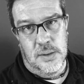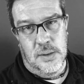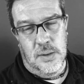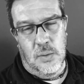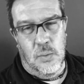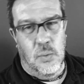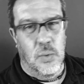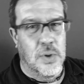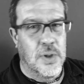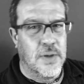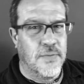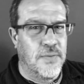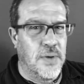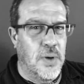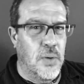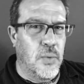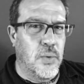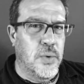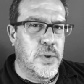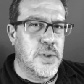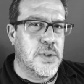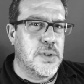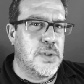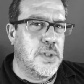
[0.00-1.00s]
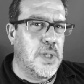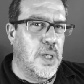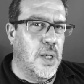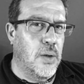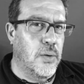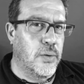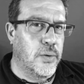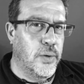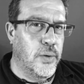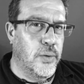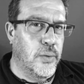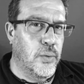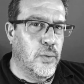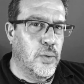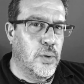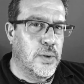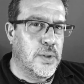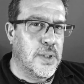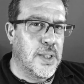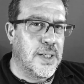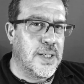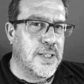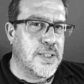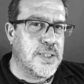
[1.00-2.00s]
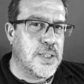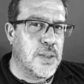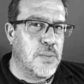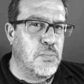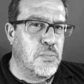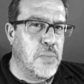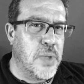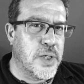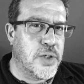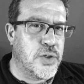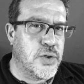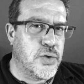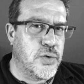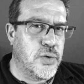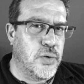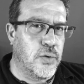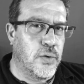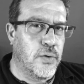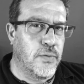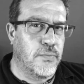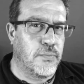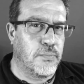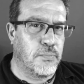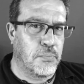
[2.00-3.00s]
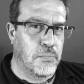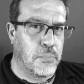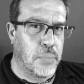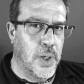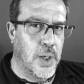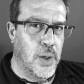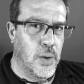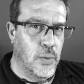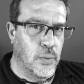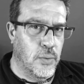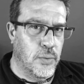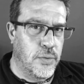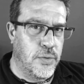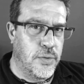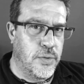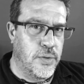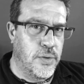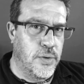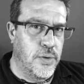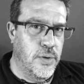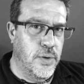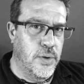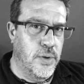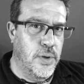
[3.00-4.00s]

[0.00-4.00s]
What if I were to tell you that it's a mixture of both?